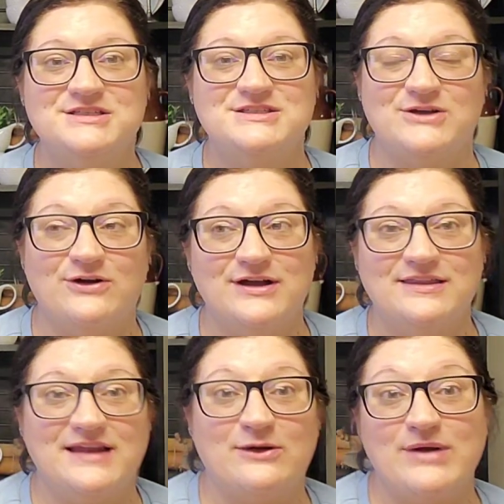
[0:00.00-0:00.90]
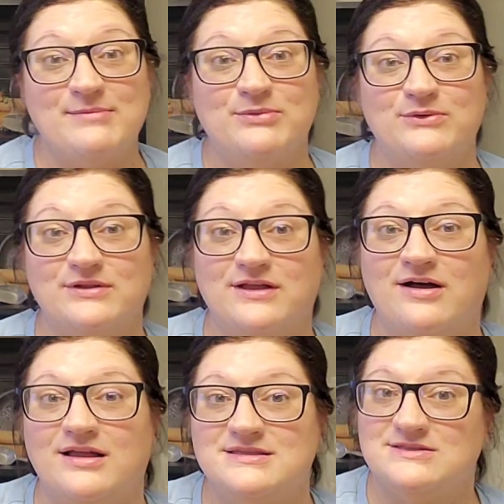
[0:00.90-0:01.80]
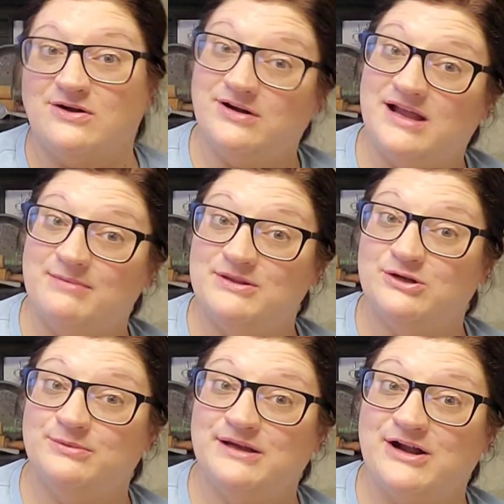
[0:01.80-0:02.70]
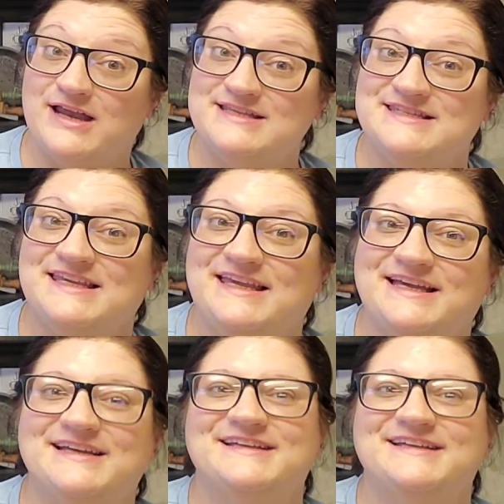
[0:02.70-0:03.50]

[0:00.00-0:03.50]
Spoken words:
Sorry that I ramble a lot. Sorry I'm a little bit crazy.